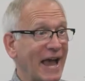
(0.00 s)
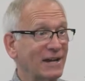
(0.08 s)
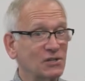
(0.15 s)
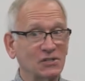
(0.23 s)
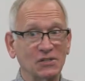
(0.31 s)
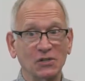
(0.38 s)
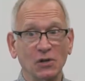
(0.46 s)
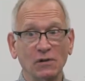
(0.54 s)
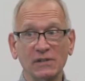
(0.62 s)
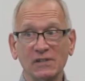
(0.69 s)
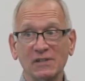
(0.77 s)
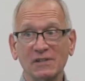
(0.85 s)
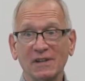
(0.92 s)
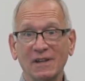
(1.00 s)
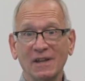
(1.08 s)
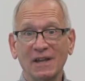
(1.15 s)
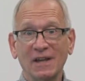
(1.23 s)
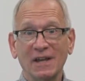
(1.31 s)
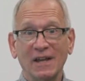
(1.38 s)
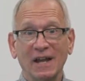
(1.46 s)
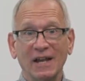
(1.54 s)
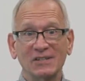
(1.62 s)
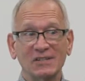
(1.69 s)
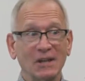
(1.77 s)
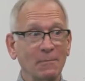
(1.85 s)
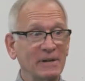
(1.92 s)
anxious, and nervous,
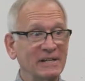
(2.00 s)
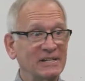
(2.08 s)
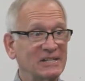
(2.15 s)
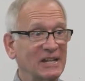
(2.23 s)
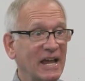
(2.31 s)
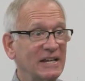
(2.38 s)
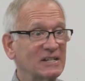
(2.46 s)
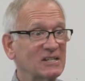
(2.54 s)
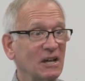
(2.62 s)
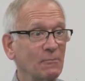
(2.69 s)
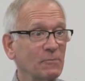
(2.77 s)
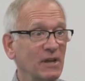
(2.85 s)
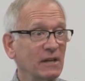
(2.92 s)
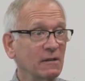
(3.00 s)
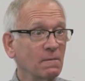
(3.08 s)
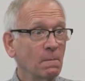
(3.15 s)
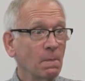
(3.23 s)
and somebody's saying something,